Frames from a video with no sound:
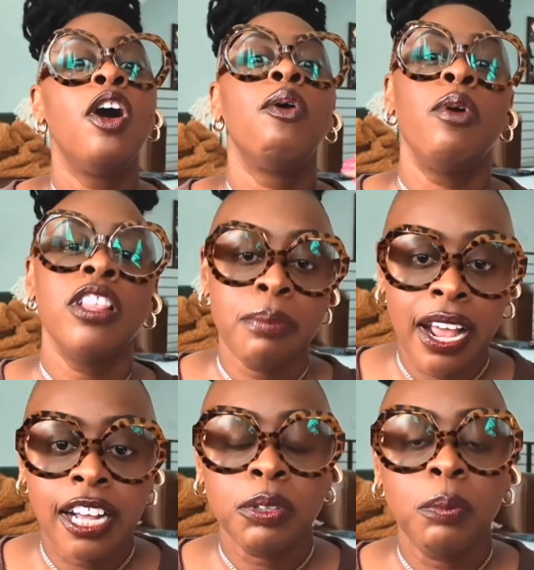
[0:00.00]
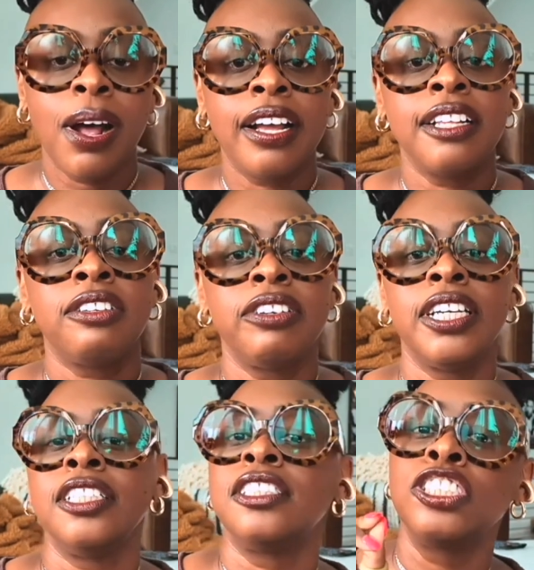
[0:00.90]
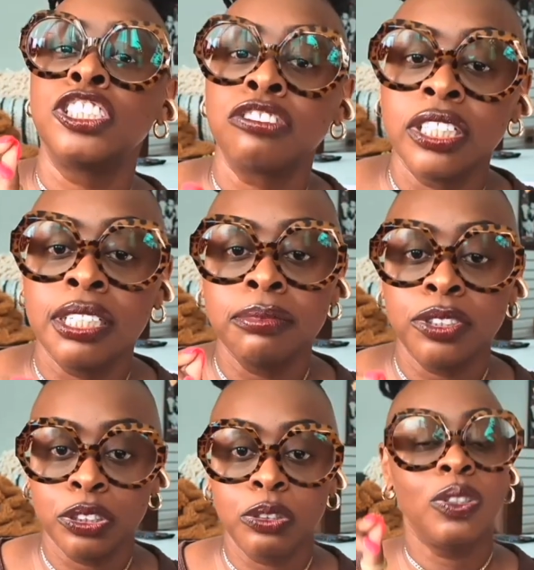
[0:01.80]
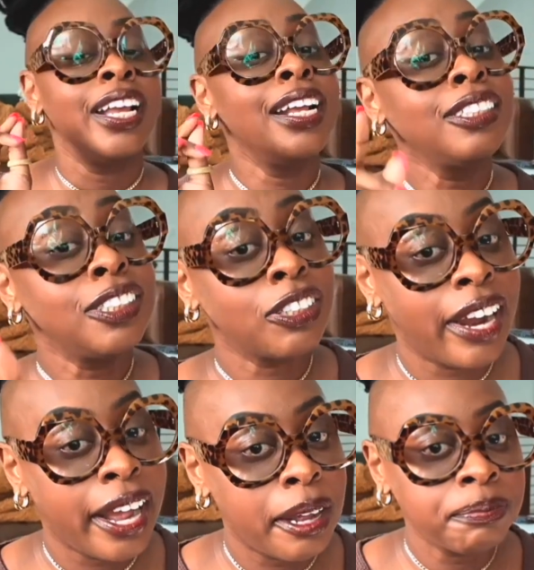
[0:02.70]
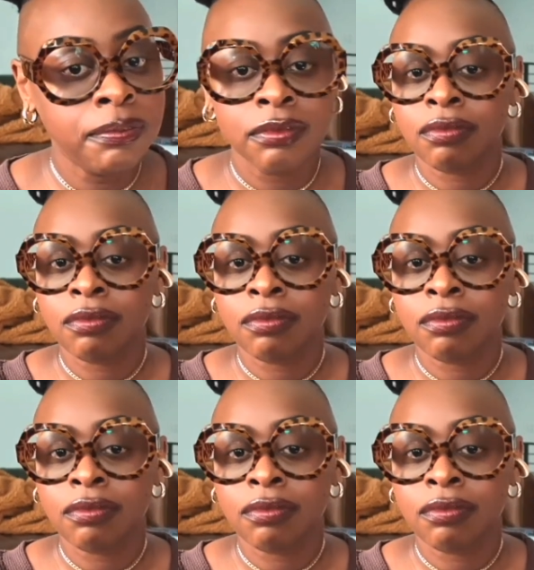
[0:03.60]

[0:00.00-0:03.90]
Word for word: with my Osmo Pocket three to stream to Instagram,